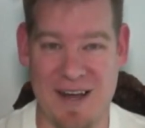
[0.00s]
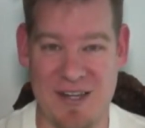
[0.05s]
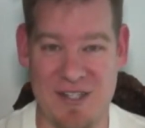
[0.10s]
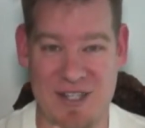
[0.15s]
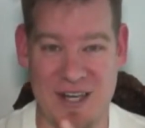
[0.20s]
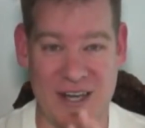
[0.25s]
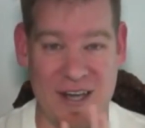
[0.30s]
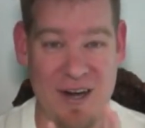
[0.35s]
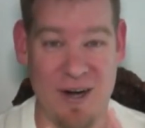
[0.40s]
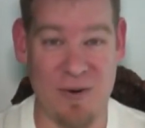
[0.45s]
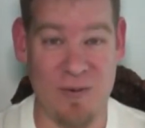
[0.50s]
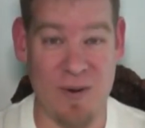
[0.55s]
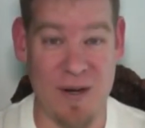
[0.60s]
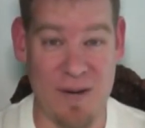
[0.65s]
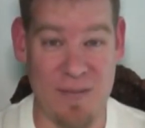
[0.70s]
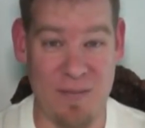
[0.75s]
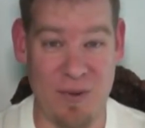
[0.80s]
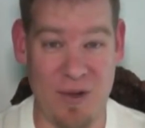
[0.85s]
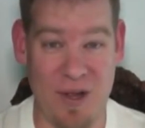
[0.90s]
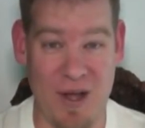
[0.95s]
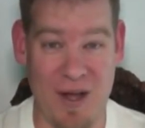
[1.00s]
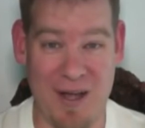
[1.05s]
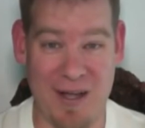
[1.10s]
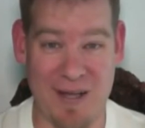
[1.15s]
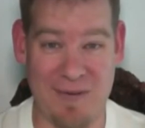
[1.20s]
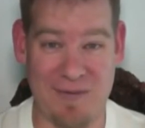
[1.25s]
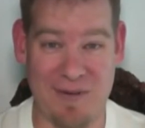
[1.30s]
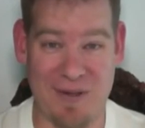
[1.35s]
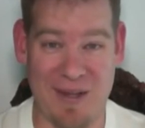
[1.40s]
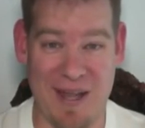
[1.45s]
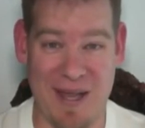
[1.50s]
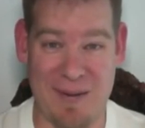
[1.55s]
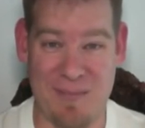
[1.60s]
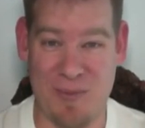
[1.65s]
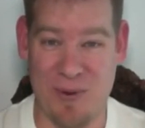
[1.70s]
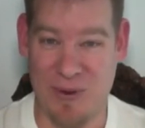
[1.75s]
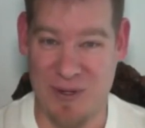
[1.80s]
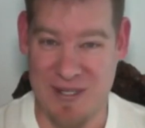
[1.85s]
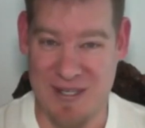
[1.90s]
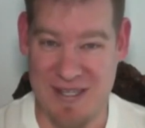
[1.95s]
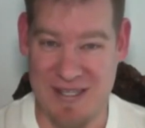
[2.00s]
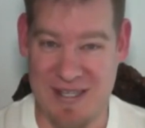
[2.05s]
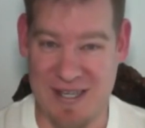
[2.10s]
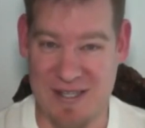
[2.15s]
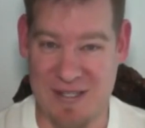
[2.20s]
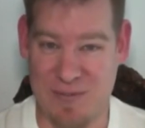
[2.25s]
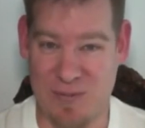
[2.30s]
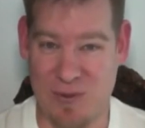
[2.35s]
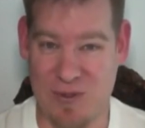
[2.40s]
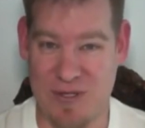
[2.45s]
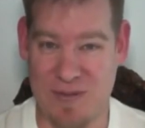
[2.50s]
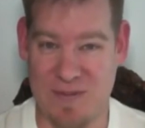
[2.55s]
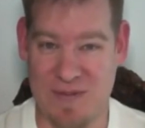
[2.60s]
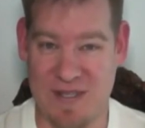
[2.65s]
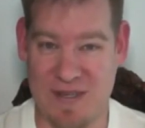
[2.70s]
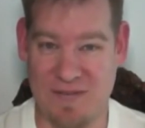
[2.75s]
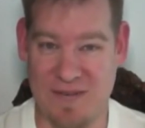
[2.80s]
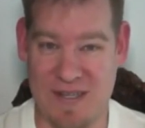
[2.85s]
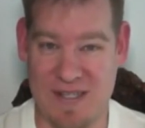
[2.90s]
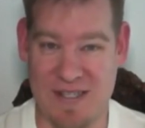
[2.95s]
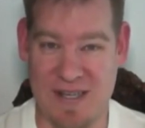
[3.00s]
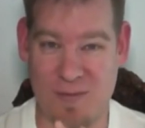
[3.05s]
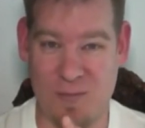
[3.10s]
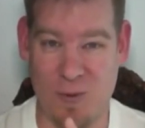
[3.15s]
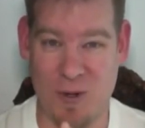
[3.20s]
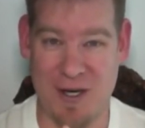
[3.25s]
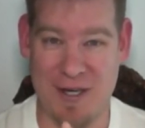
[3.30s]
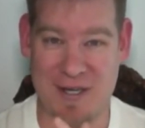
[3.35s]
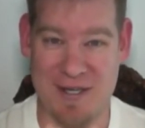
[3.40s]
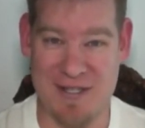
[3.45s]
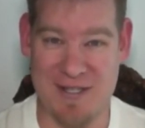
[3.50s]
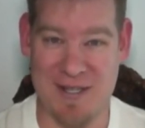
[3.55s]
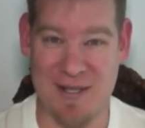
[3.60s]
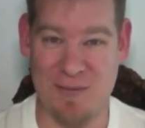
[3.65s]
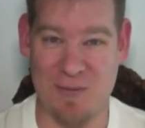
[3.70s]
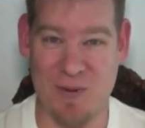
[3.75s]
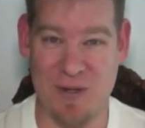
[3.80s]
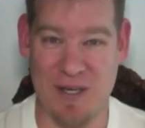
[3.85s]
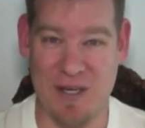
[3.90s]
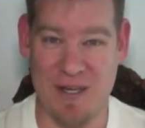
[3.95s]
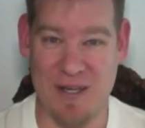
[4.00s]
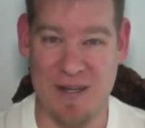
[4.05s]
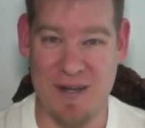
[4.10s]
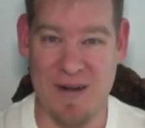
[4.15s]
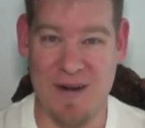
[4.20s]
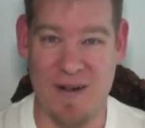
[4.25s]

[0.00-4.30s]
Check out our written blog if you'd like more details, more specifics on what it is that we